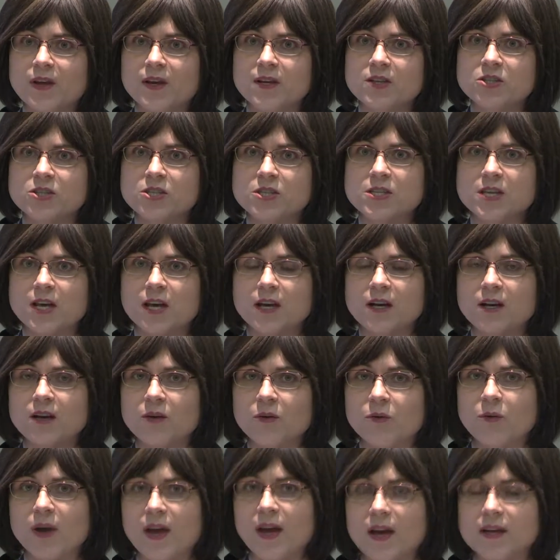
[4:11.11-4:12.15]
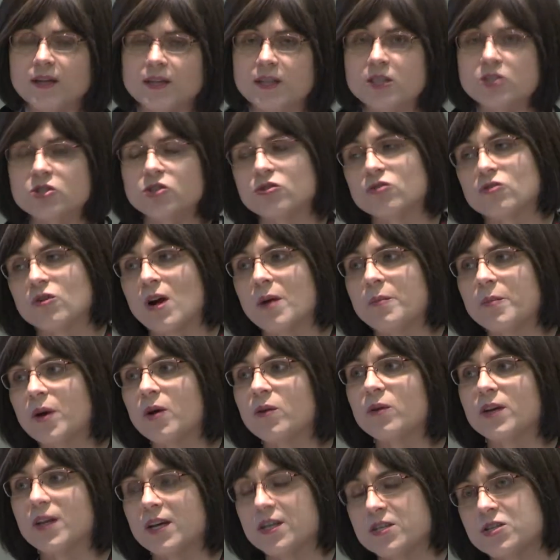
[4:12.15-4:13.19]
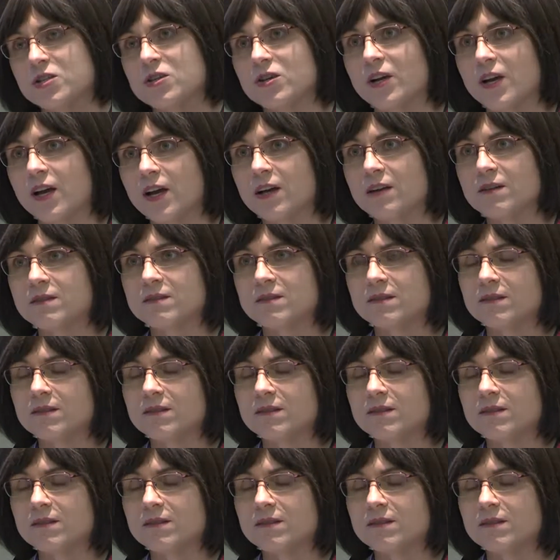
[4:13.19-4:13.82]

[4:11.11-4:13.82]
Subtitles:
She said, we had a teacher drop out yesterday.